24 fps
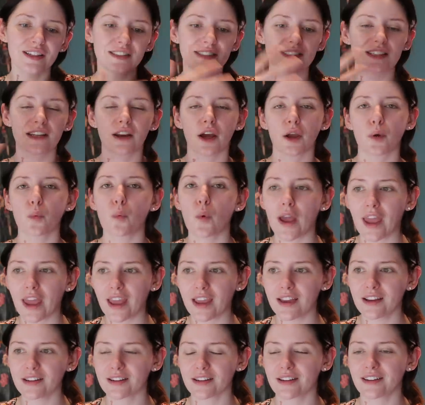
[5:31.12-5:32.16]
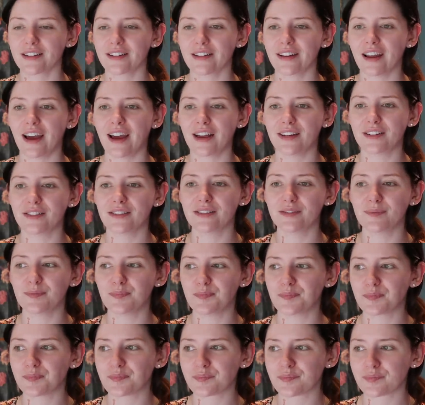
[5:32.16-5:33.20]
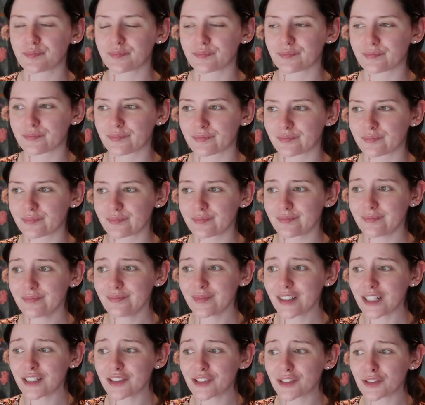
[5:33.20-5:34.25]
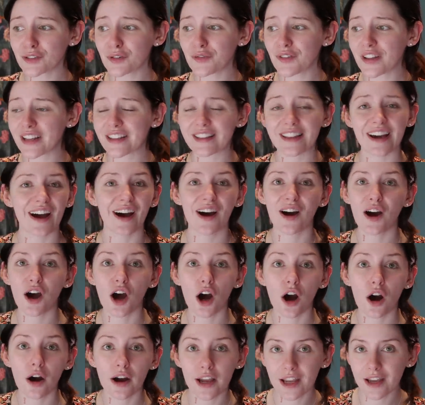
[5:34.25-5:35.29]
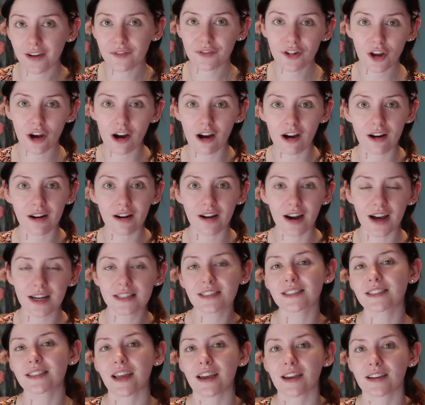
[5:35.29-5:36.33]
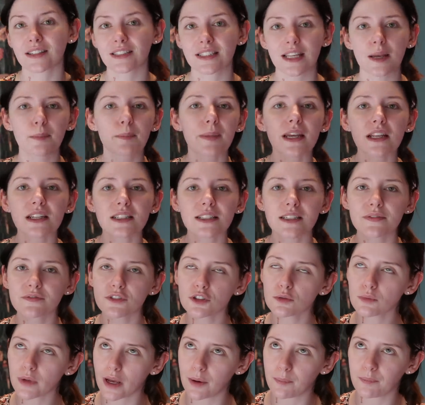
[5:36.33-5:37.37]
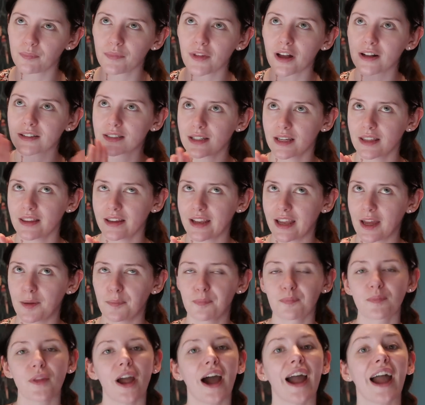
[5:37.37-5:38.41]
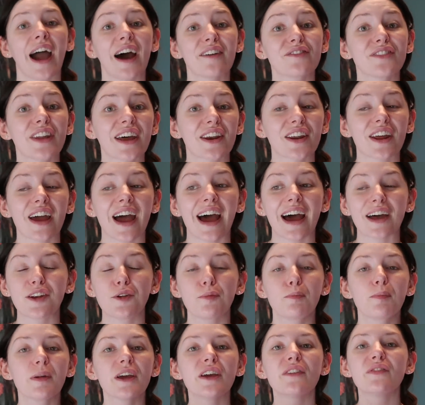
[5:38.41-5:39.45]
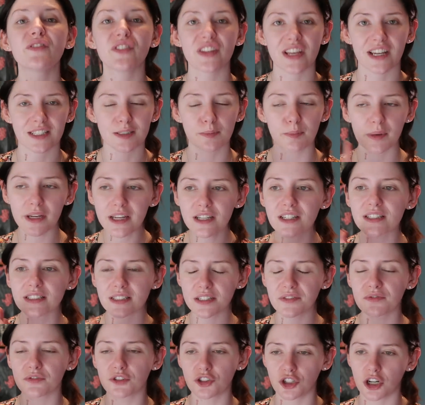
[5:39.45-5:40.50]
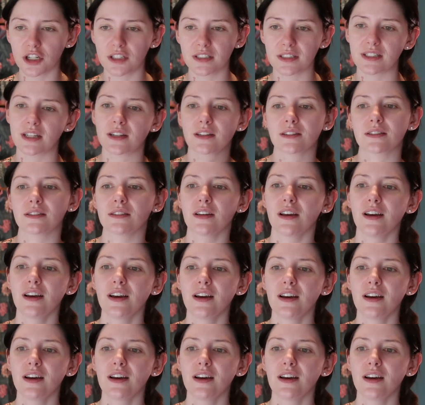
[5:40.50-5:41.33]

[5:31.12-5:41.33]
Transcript: did I wait and stuff like that. I have not had sex, like penis and vagina, no, I'll say it again. I have not had PIV sex, penis and vagina sex,